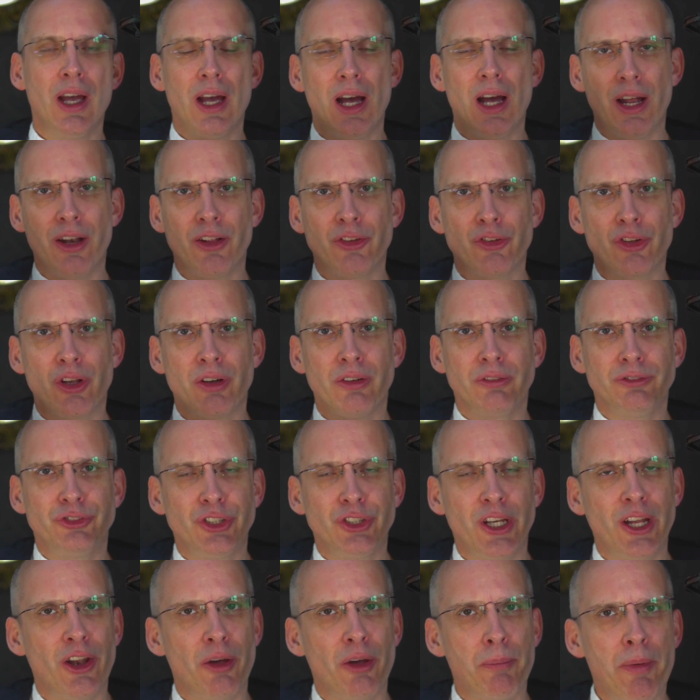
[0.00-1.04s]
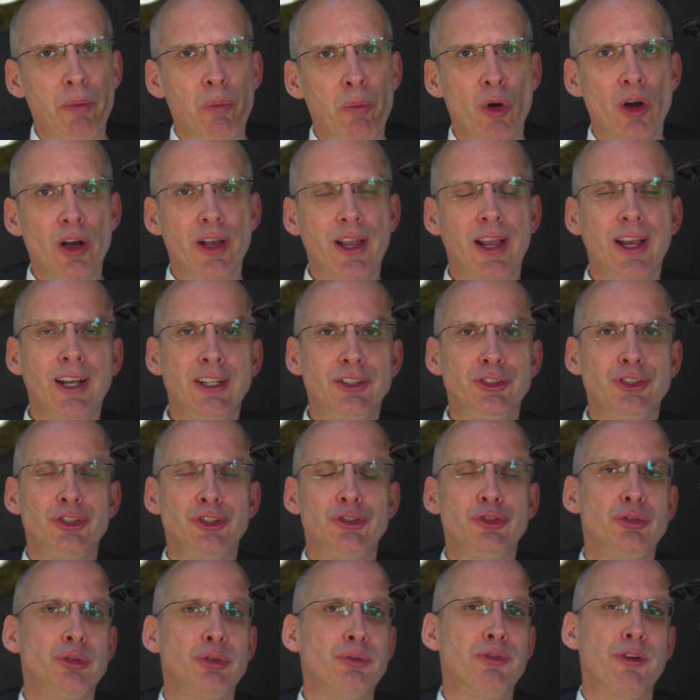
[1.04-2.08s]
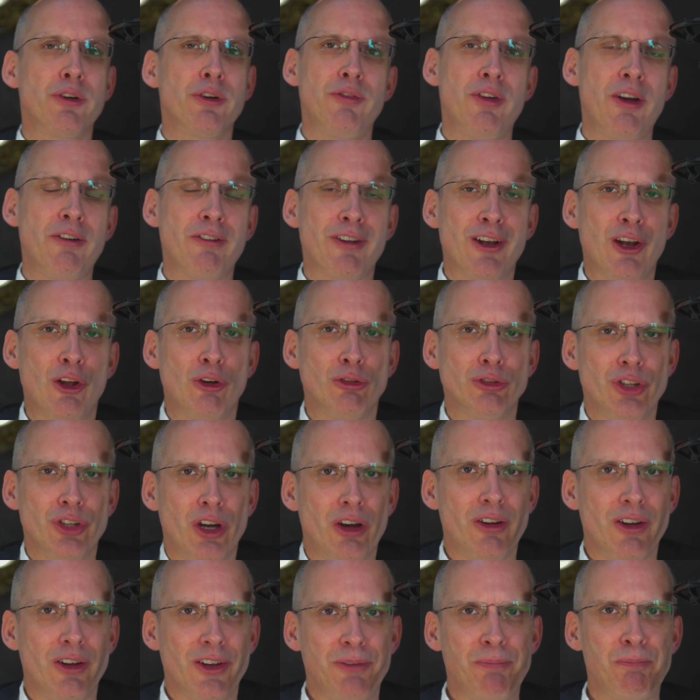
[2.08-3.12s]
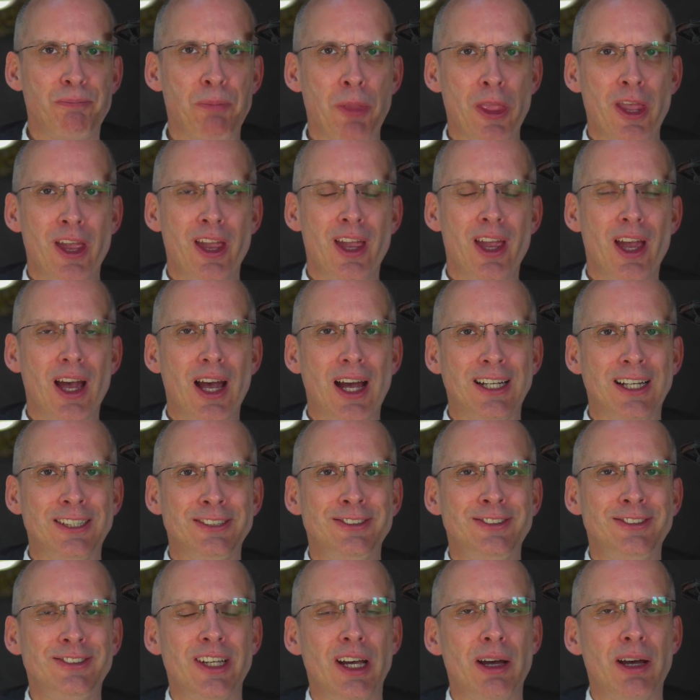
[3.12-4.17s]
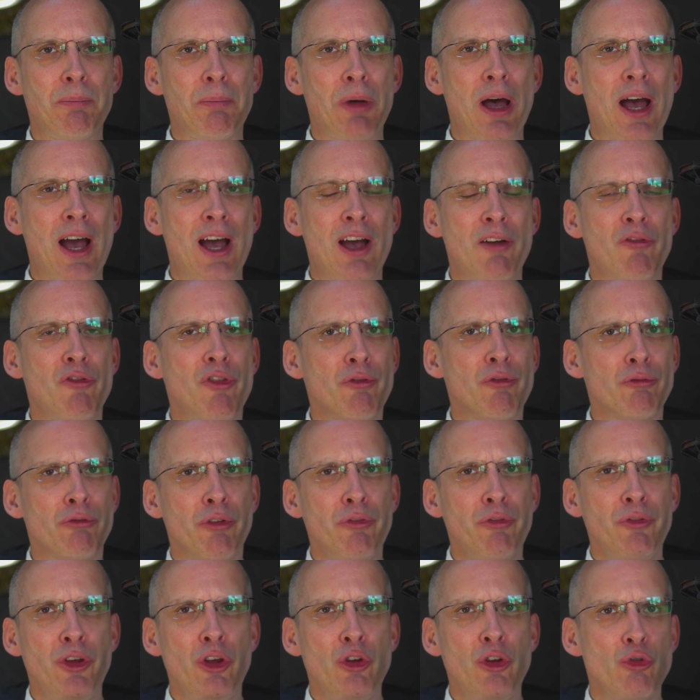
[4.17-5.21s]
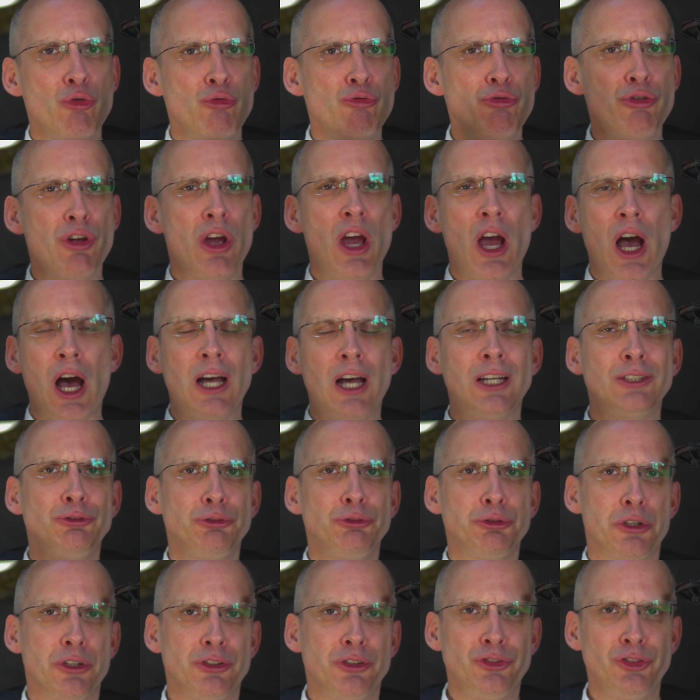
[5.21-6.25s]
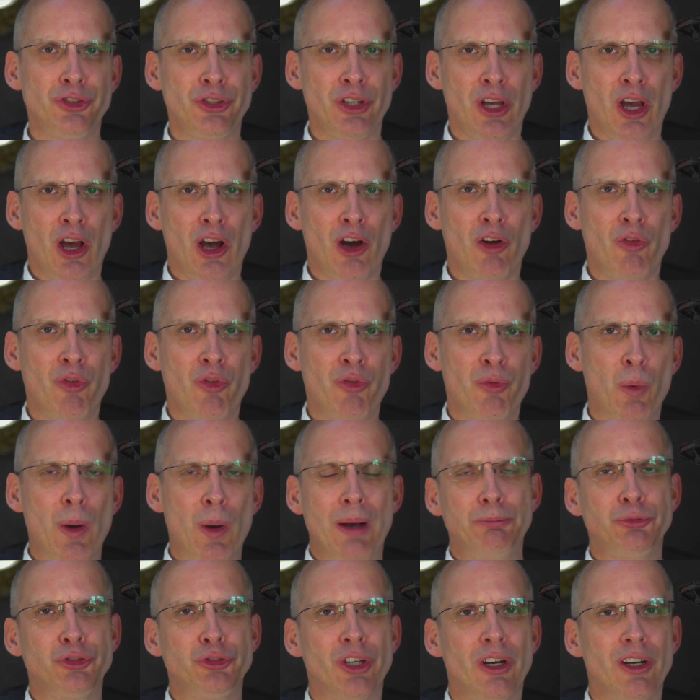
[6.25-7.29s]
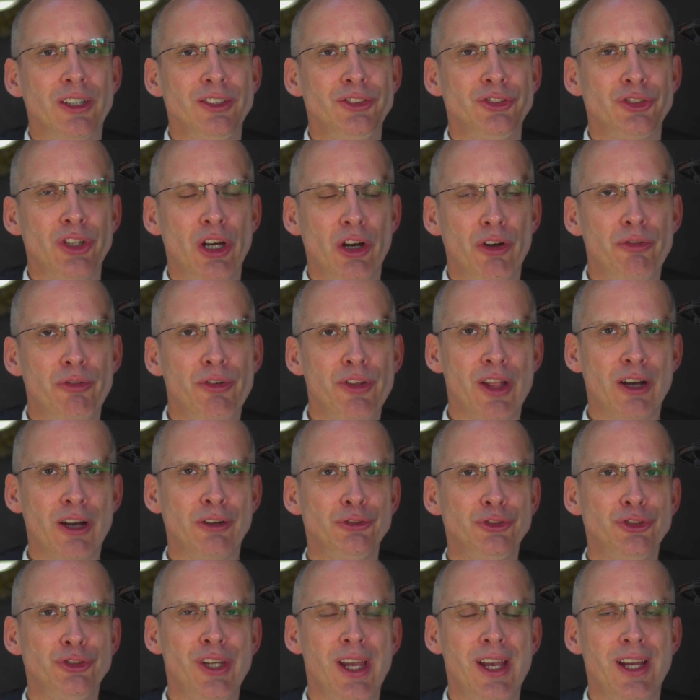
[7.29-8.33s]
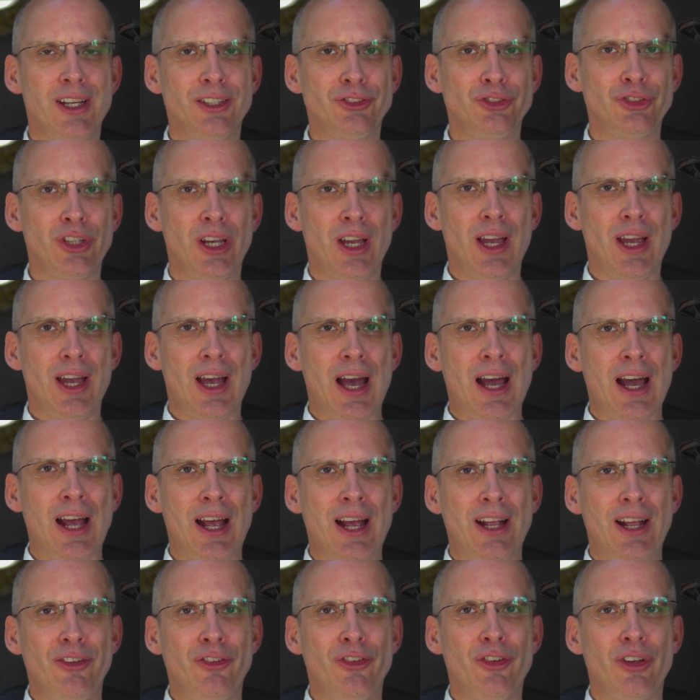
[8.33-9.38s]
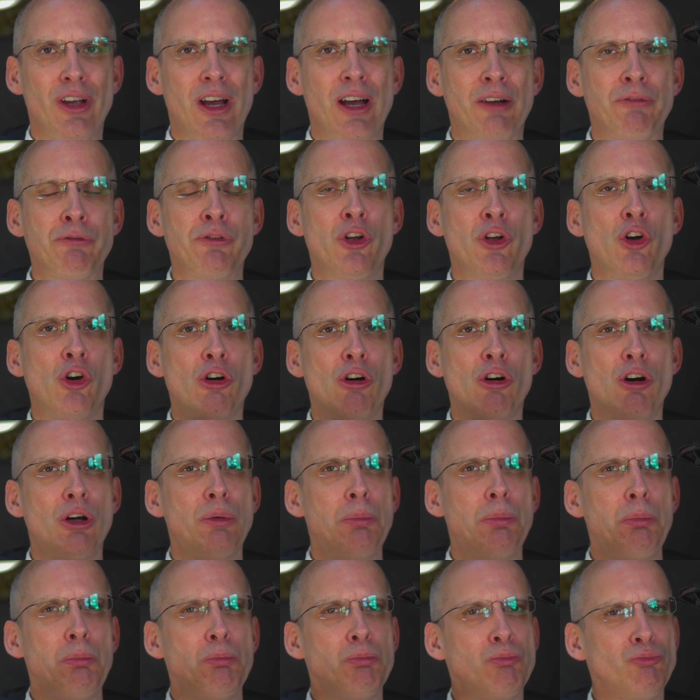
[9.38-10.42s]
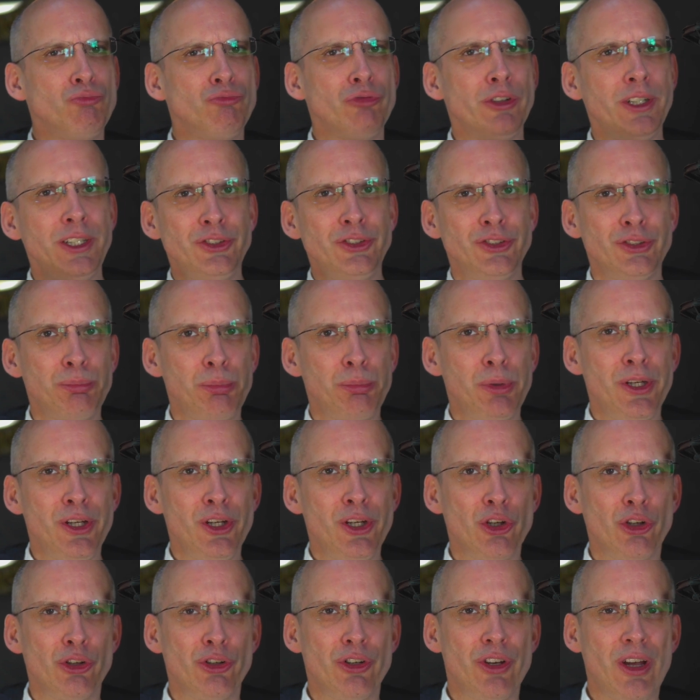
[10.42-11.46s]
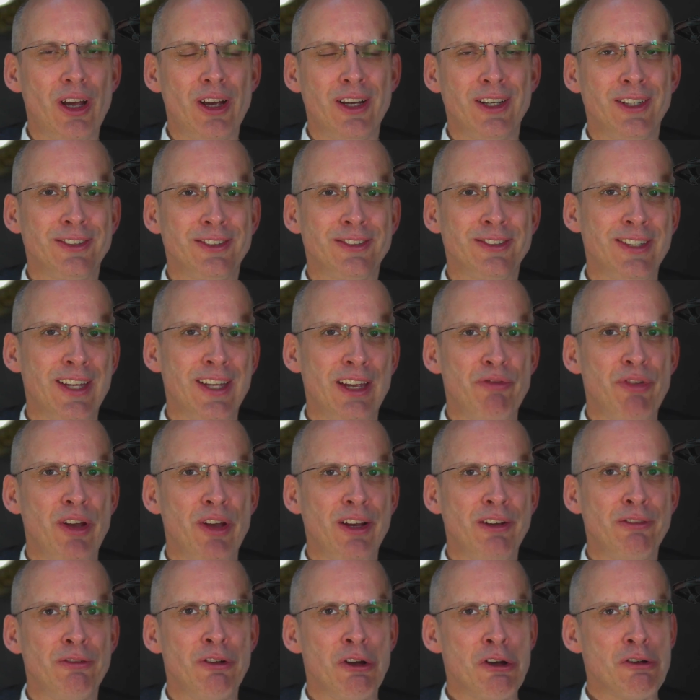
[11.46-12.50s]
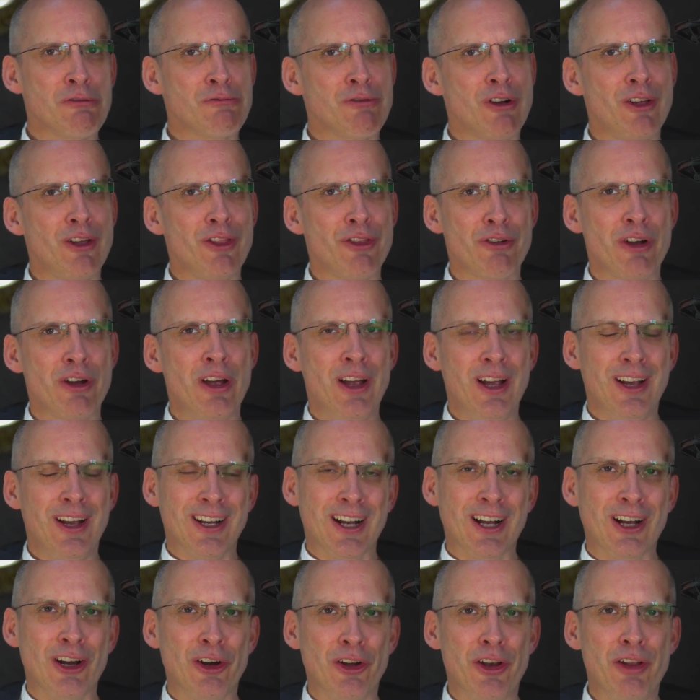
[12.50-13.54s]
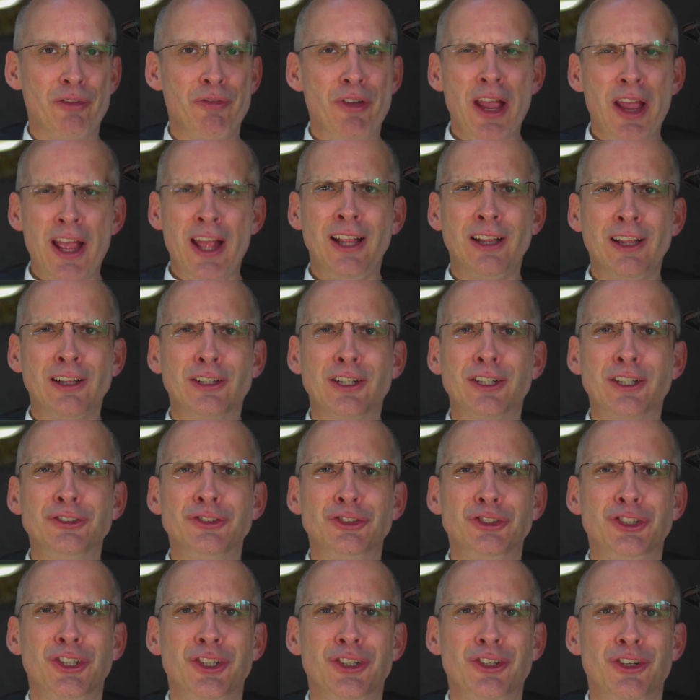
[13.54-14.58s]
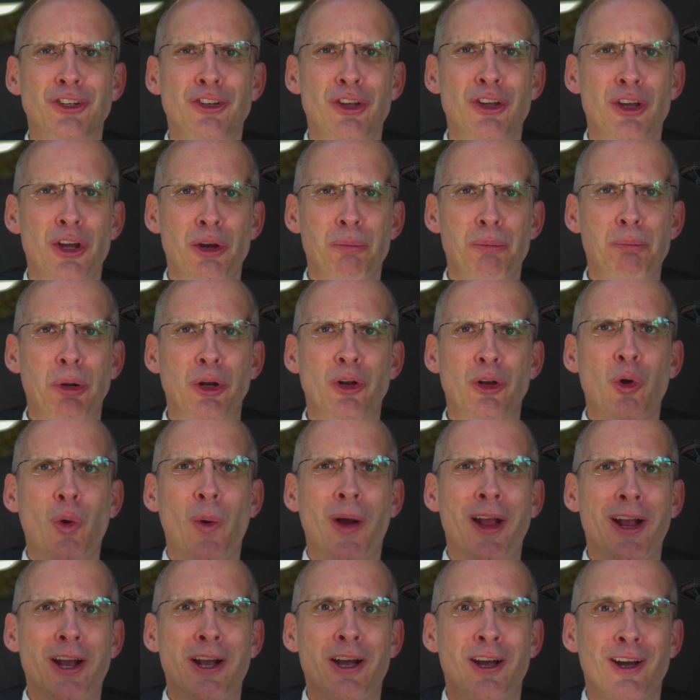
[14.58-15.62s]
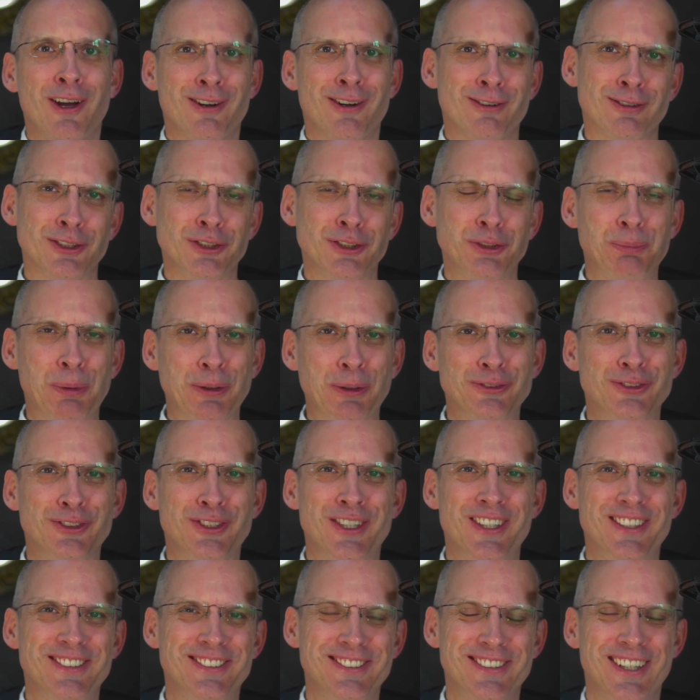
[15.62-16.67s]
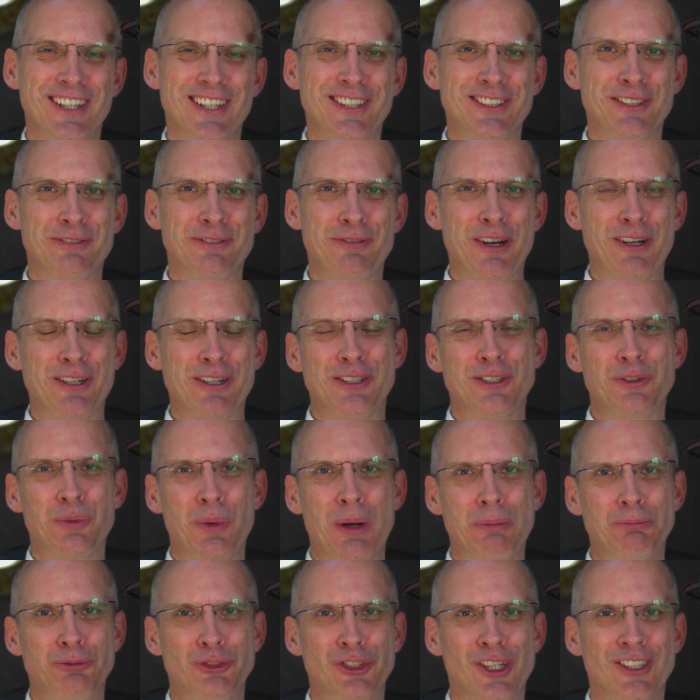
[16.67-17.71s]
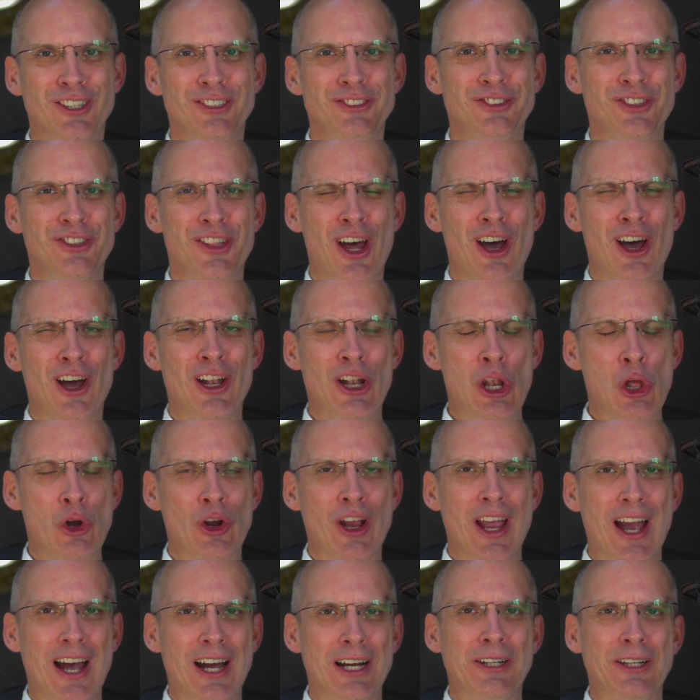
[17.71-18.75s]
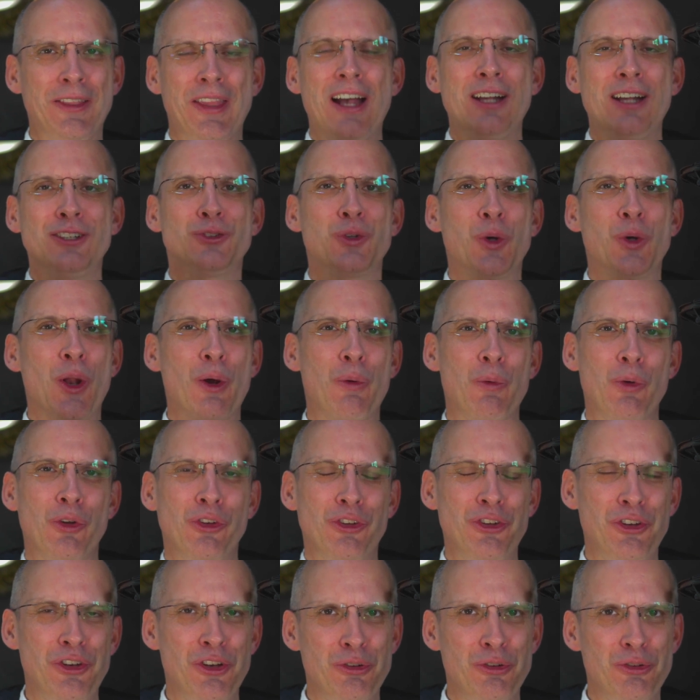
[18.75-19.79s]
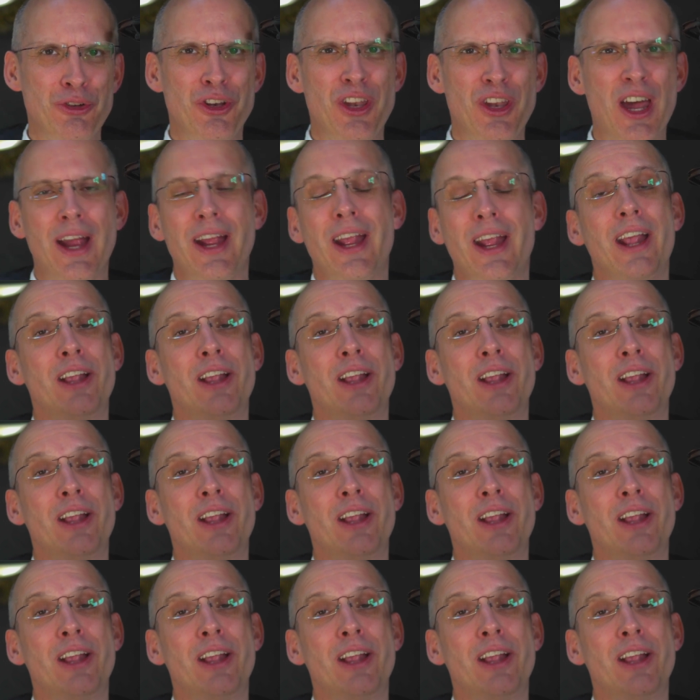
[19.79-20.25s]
and as I've said, I've been working in digital for a very long time and have reviewed hundreds of websites over those years, and I've got reasonably good at giving rather kind of ill-considered but quick responses to various websites that I look at, and that's what I want to do today.